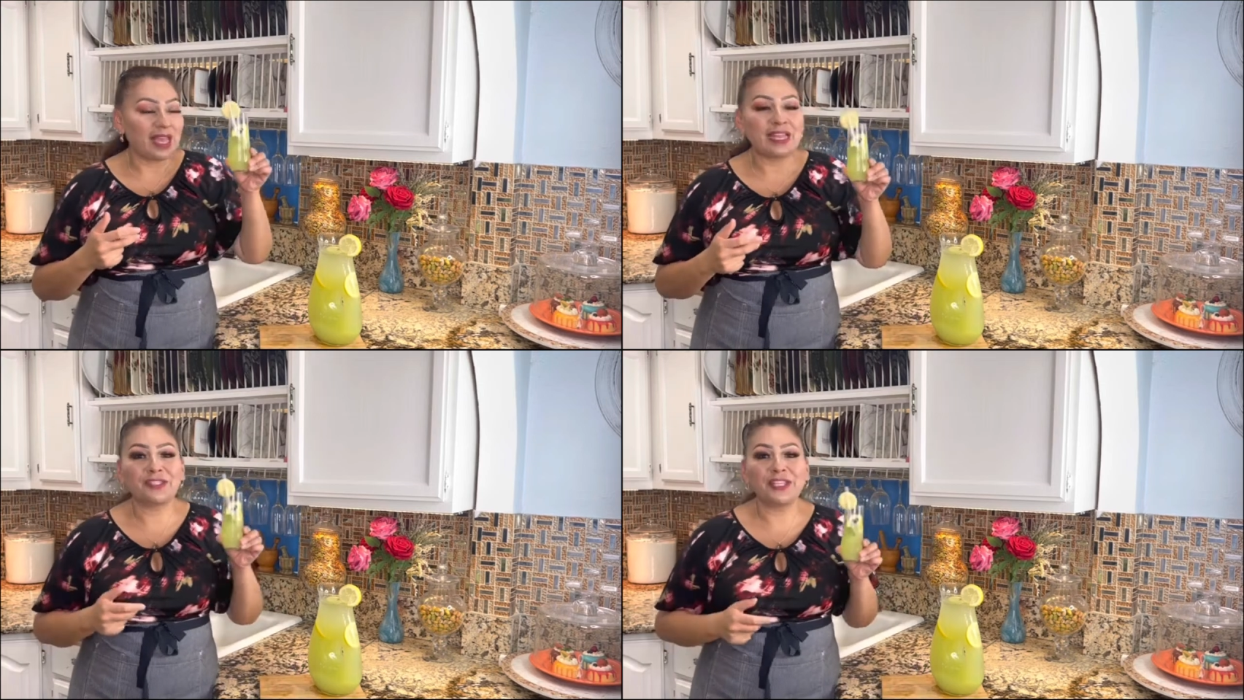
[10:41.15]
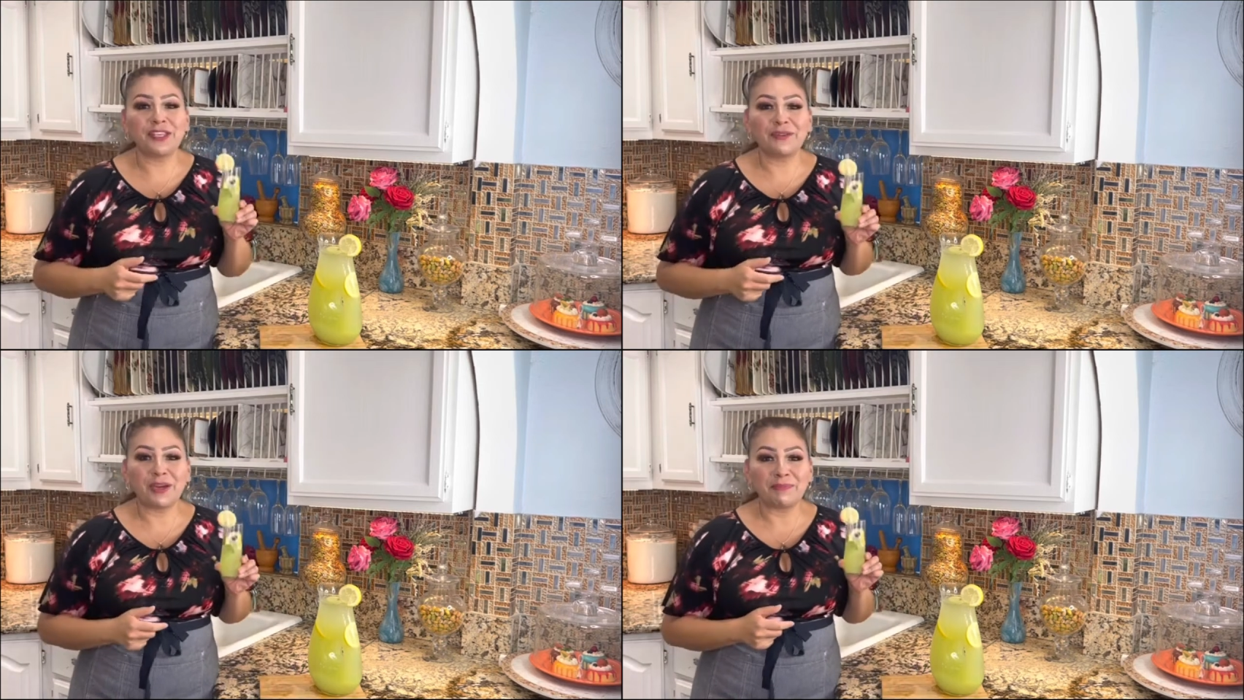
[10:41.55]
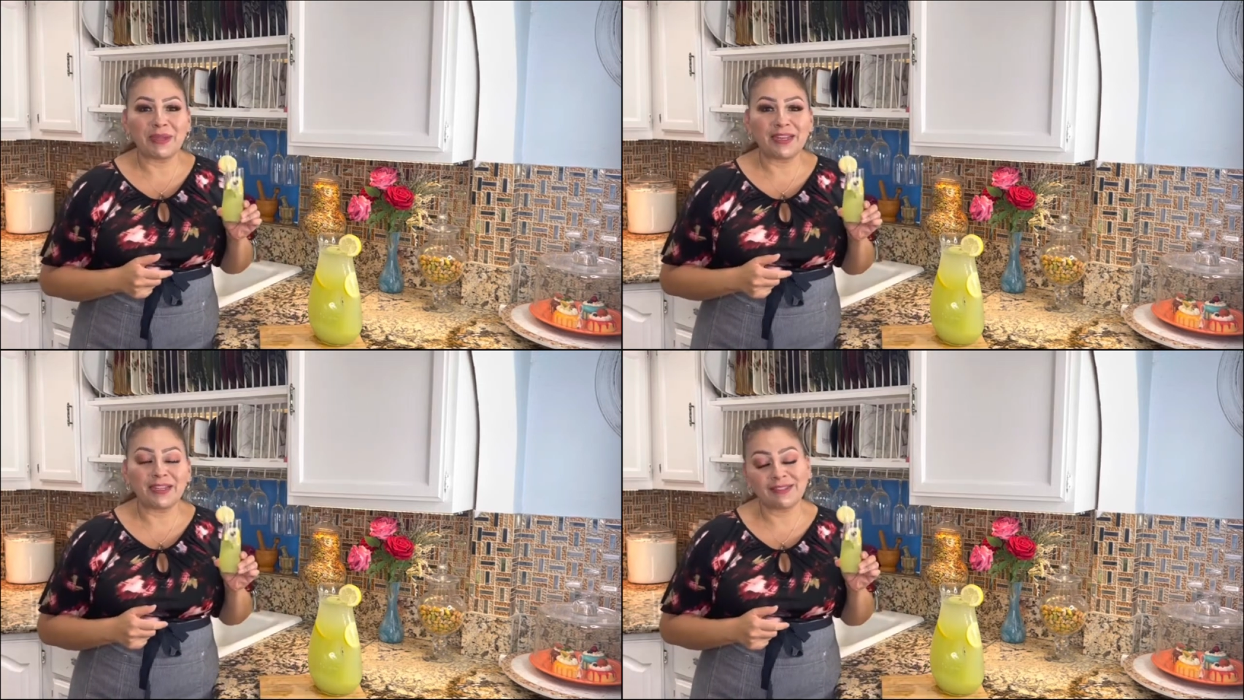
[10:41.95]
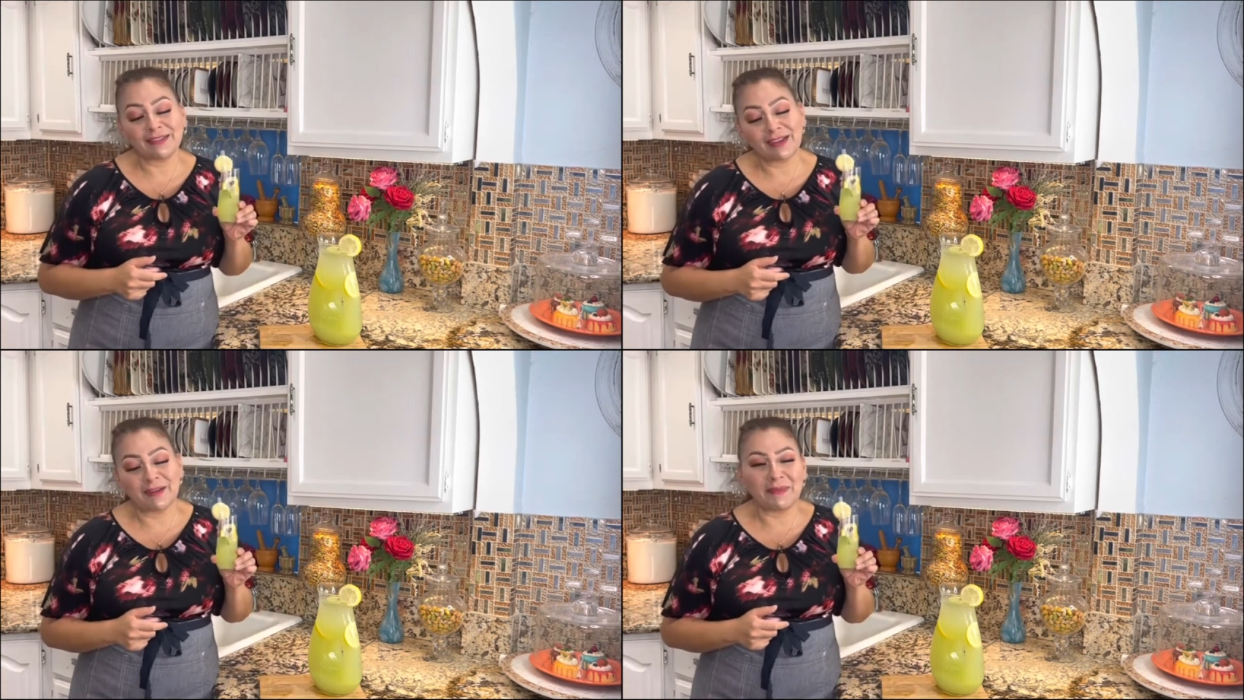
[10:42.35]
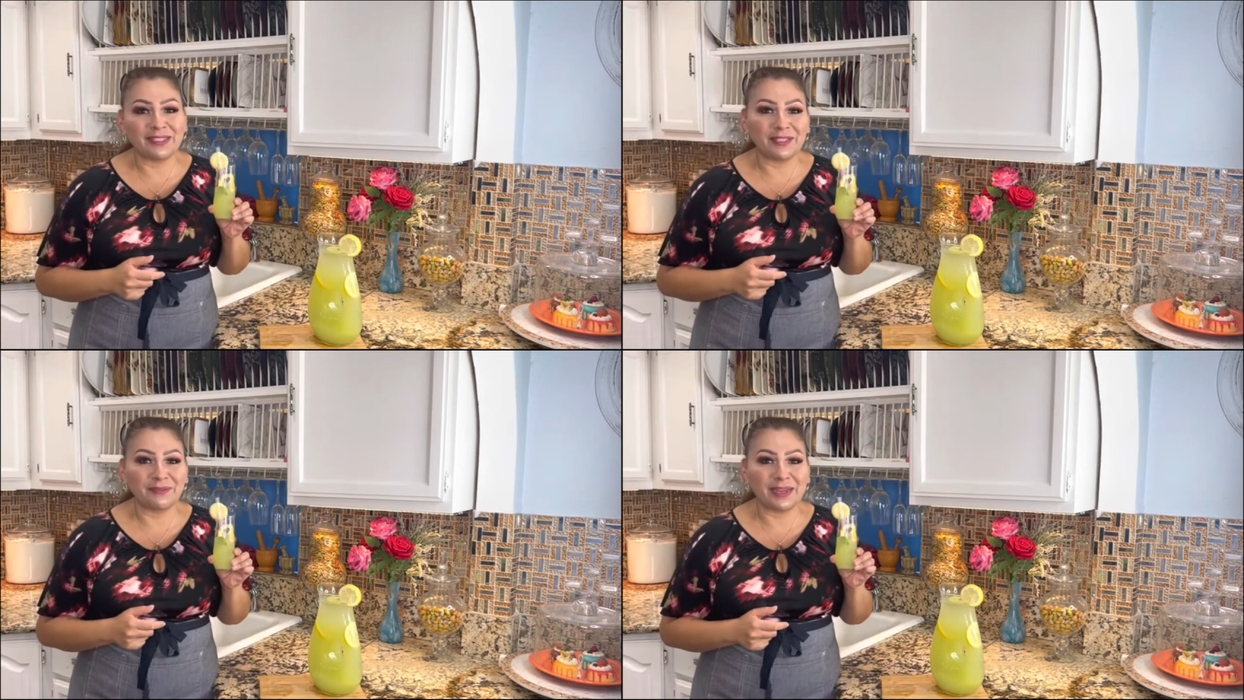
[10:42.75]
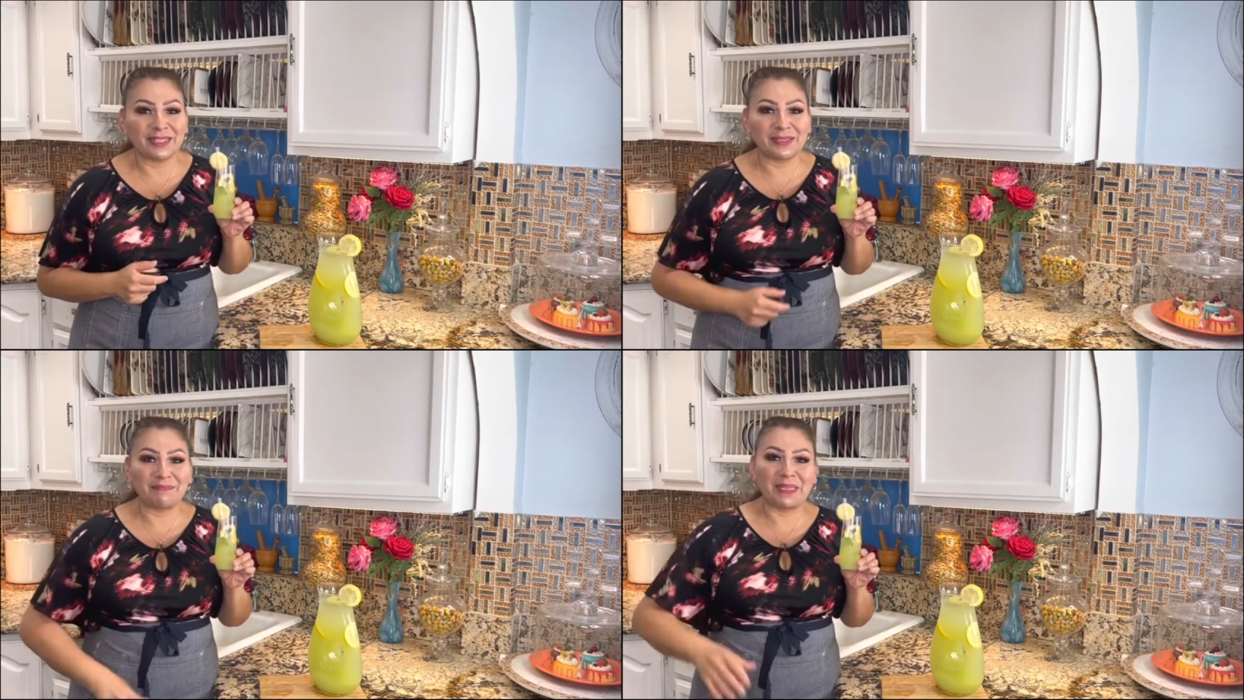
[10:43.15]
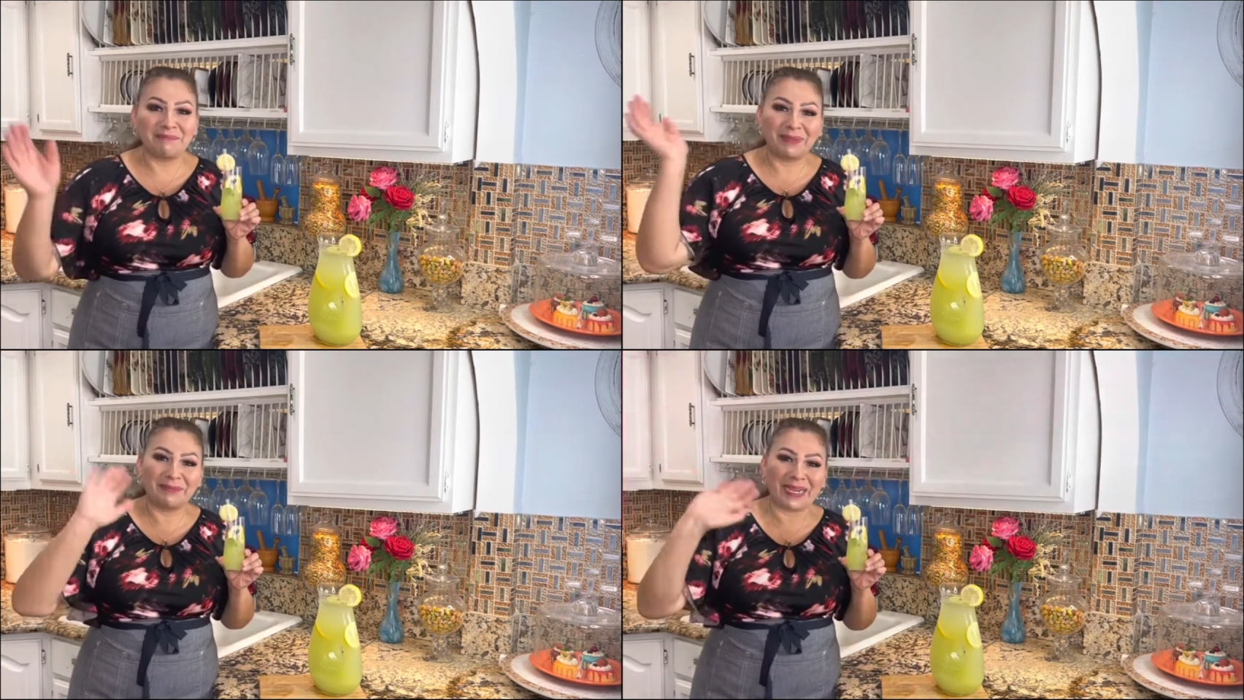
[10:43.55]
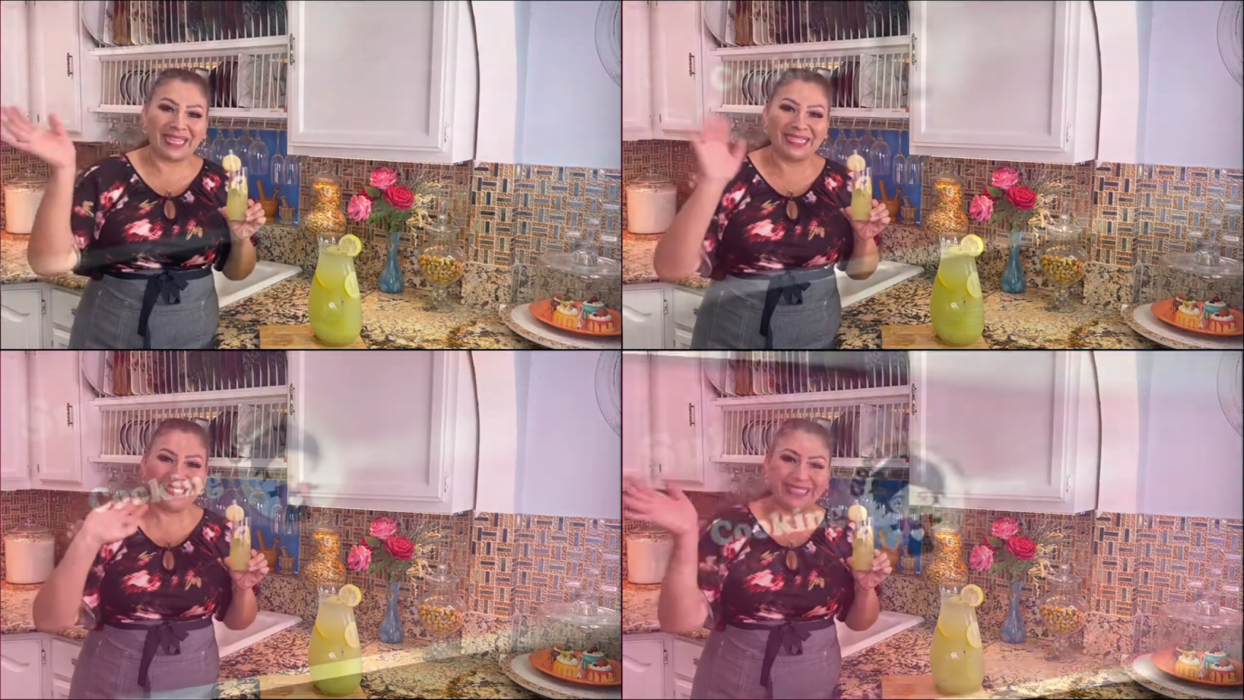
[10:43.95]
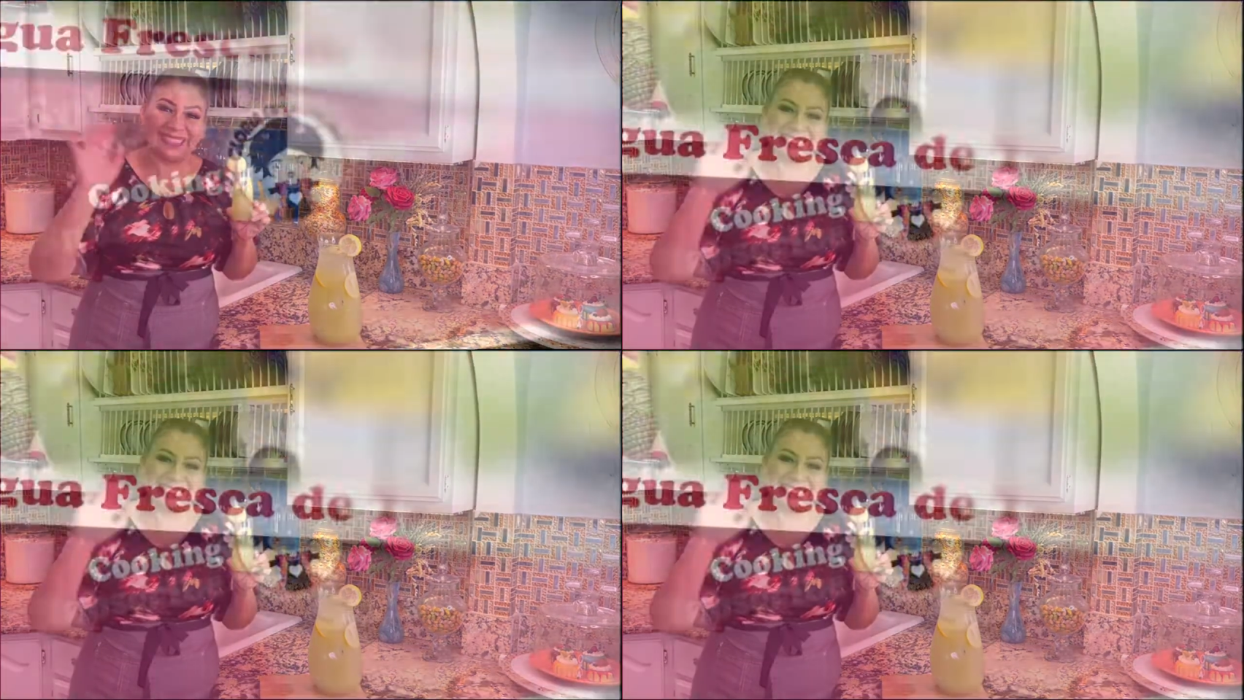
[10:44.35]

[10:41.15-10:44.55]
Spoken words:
And see you on my next amazing recipe. Bye-bye.